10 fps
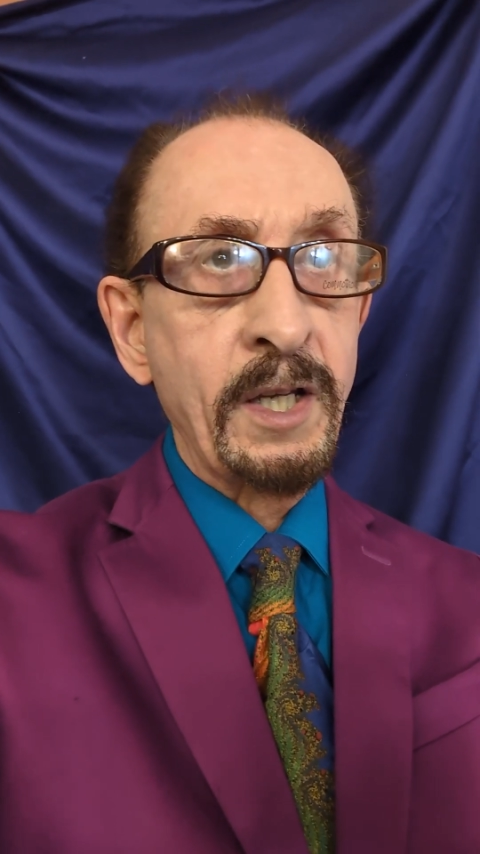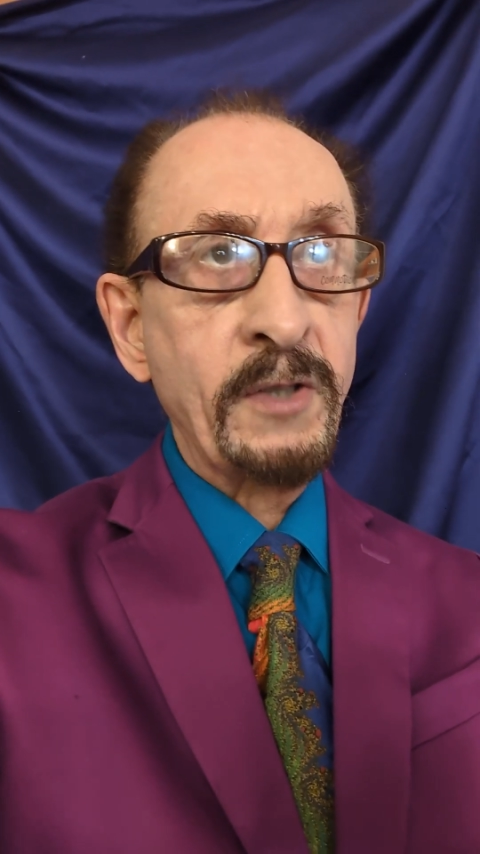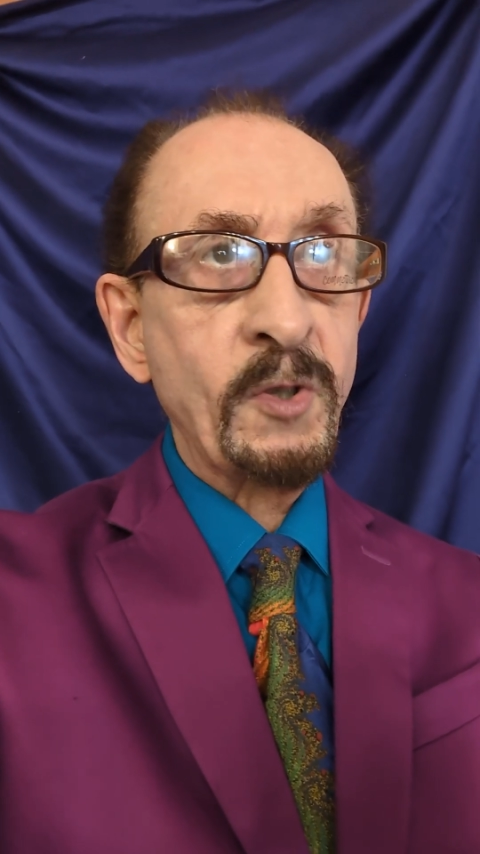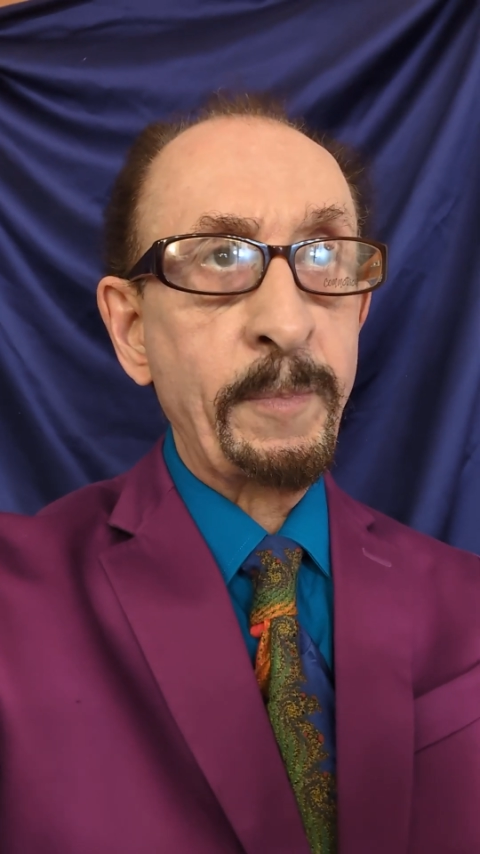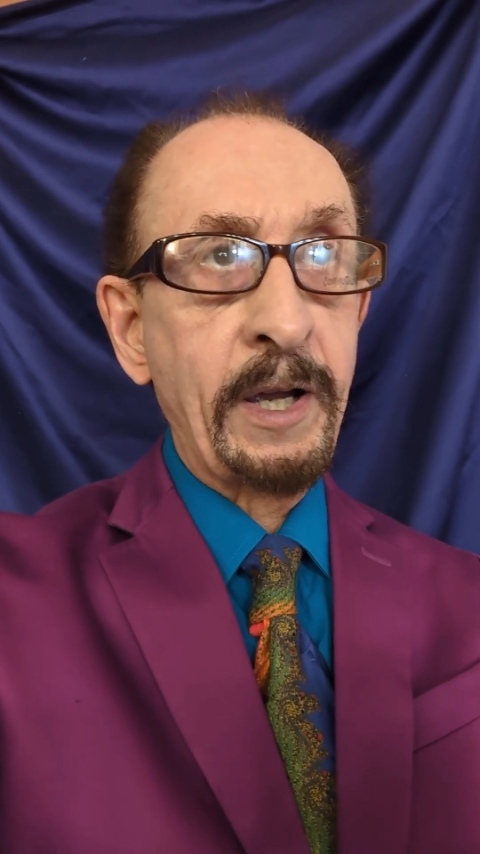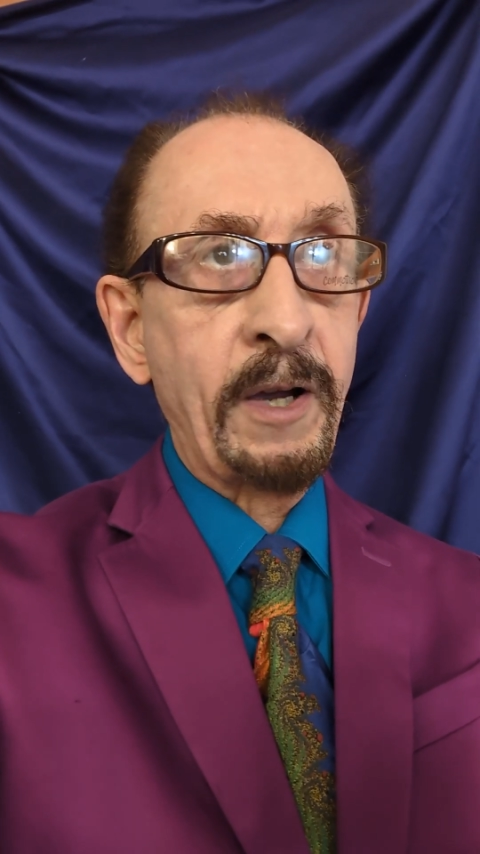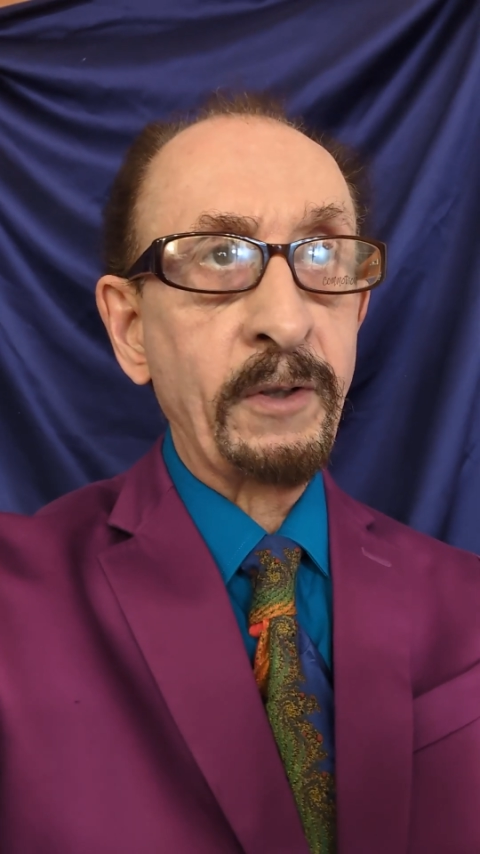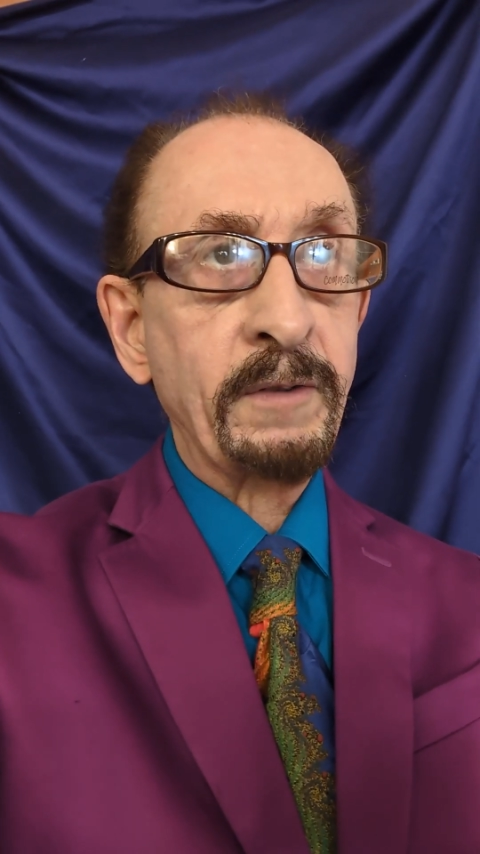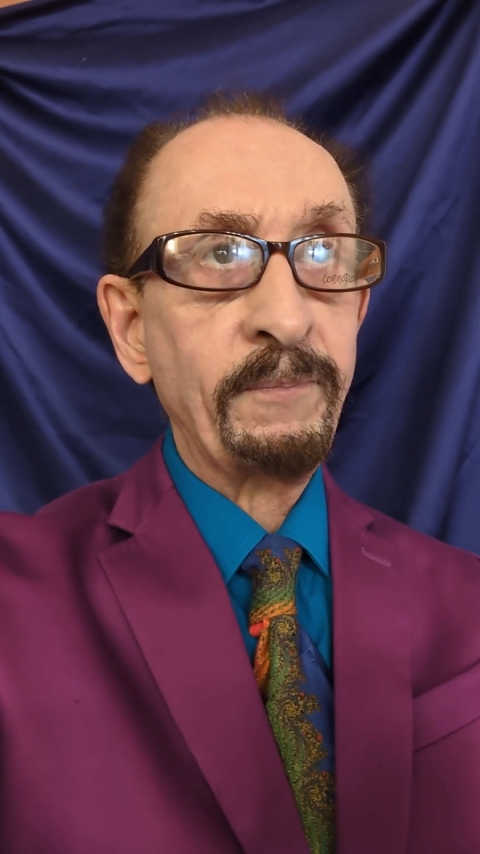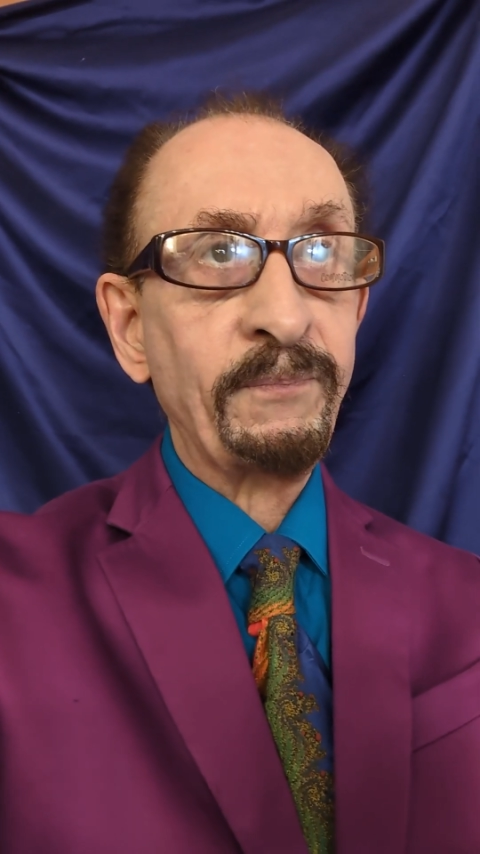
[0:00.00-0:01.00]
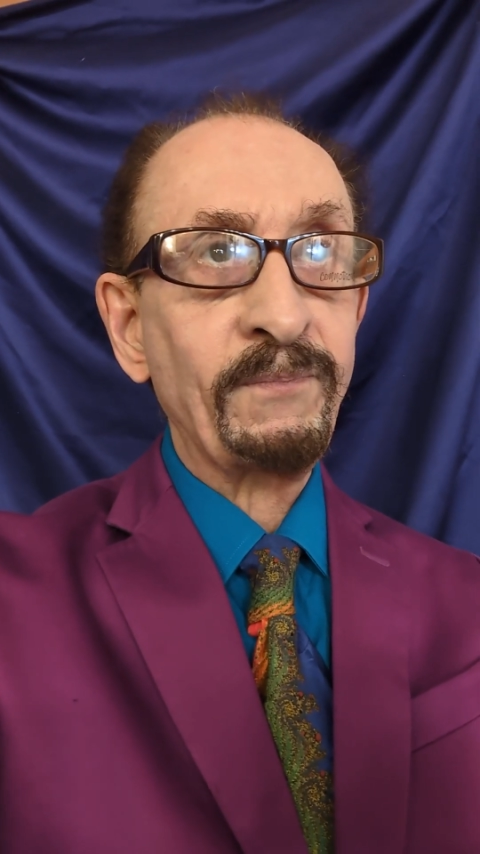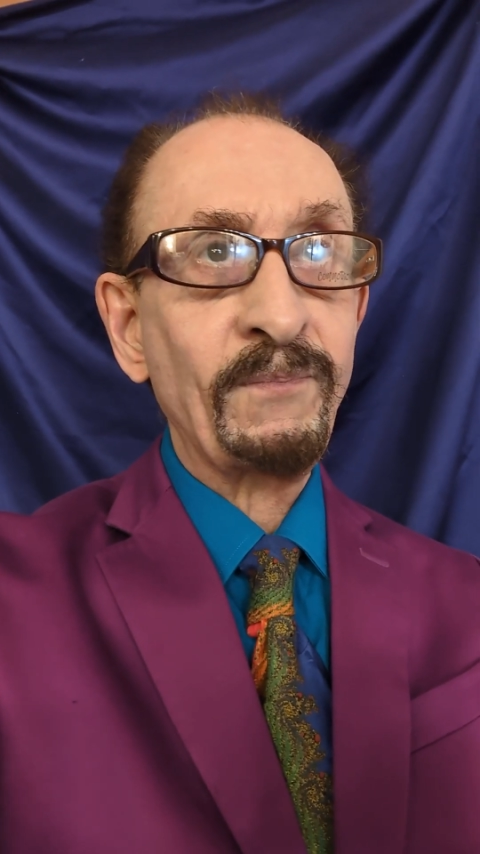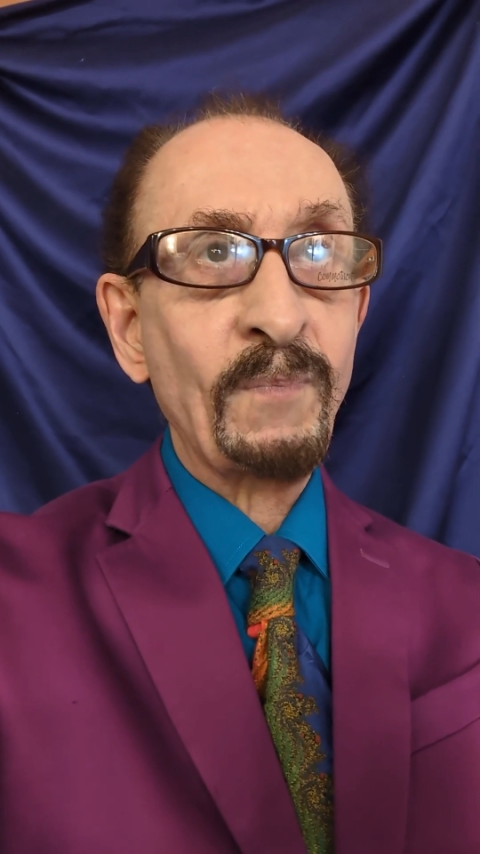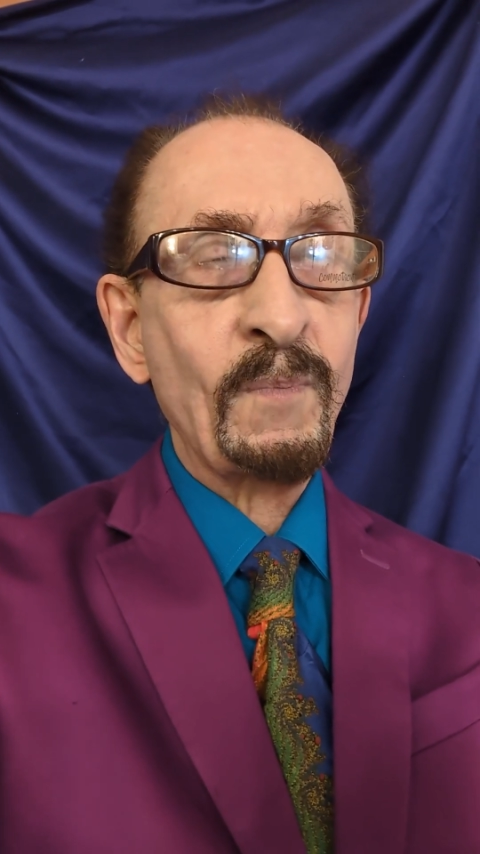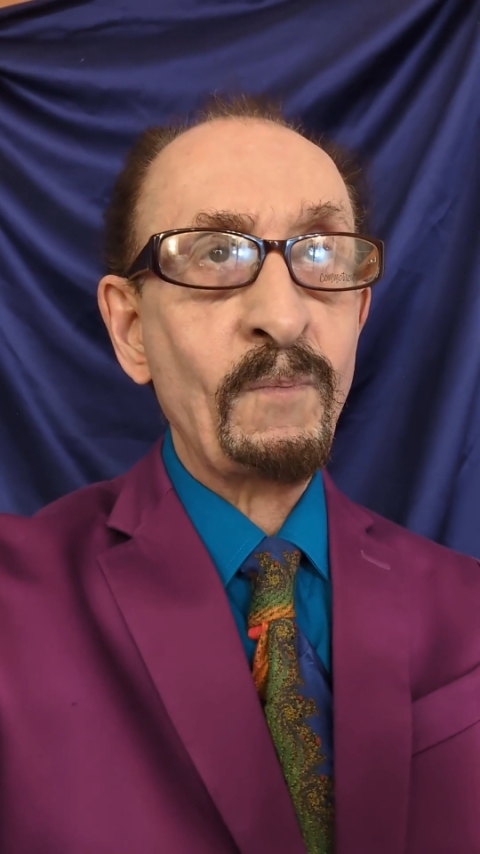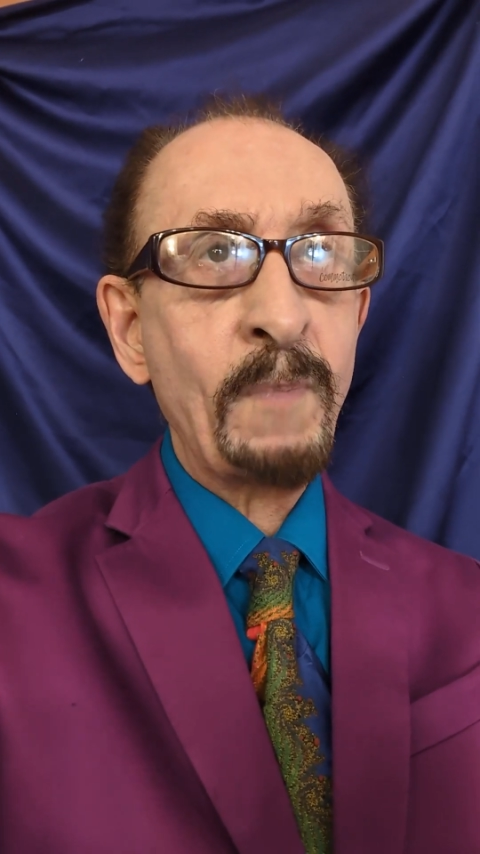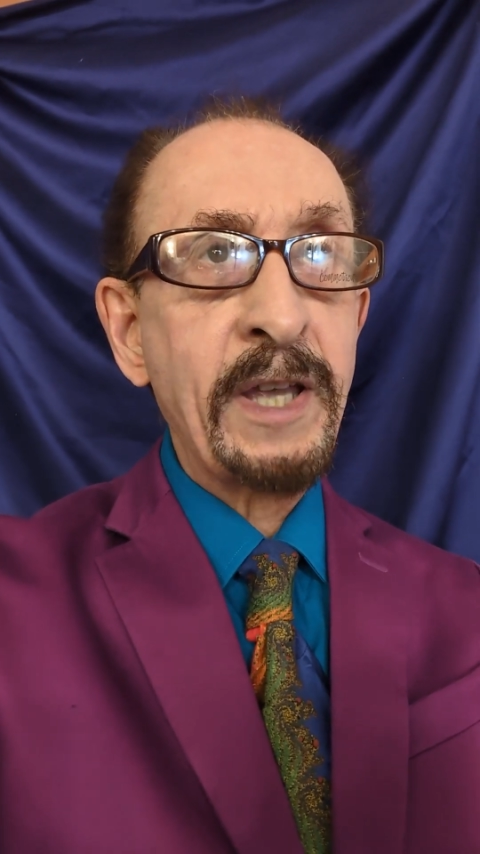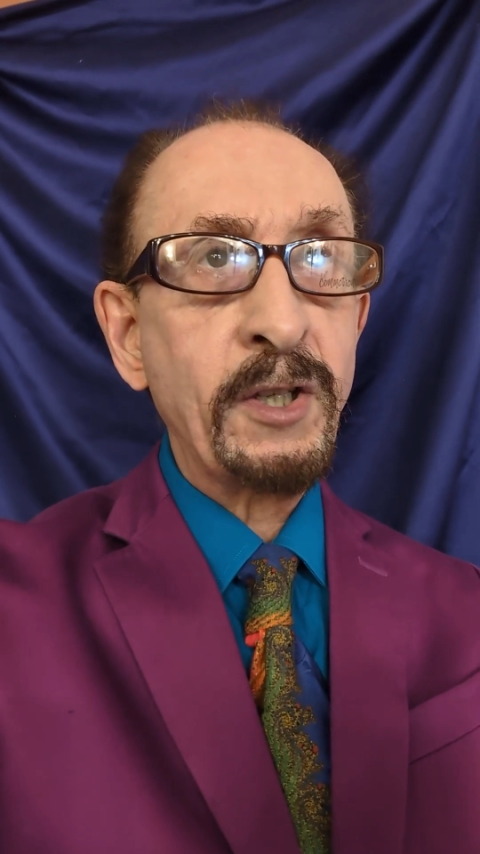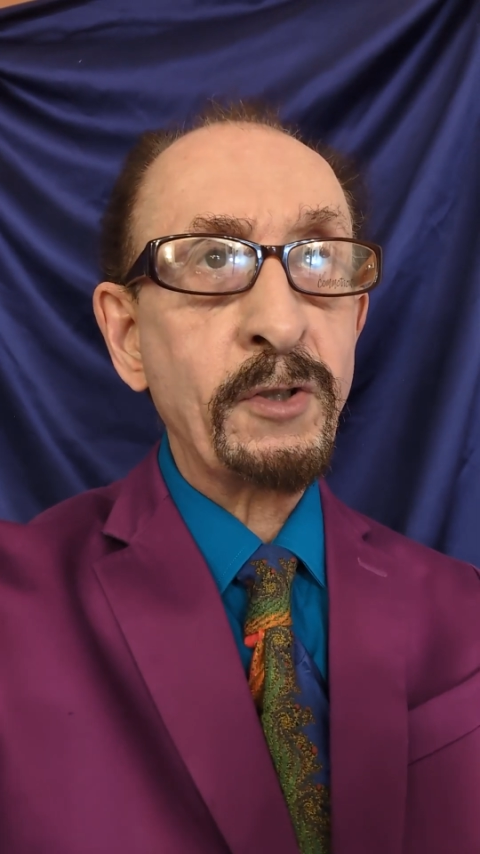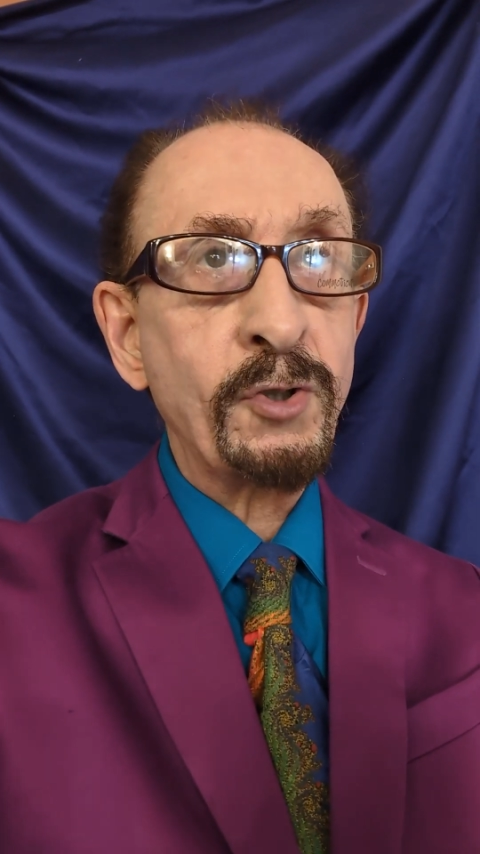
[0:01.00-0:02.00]
is about
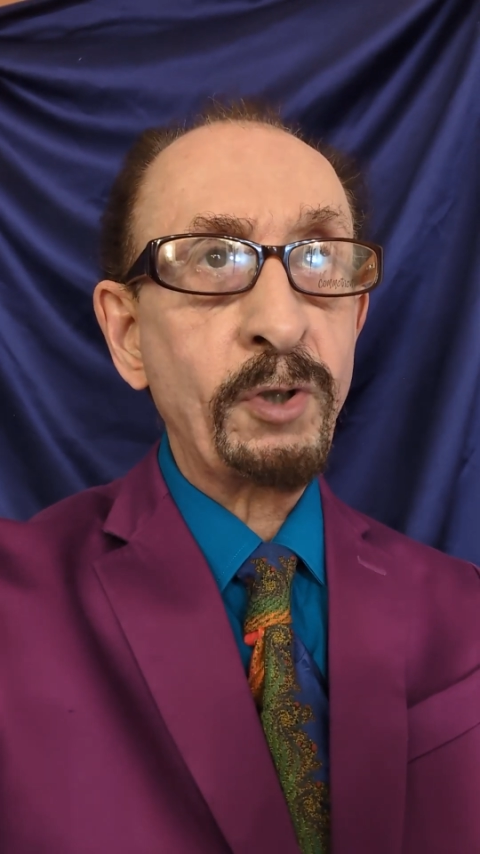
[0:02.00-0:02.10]
making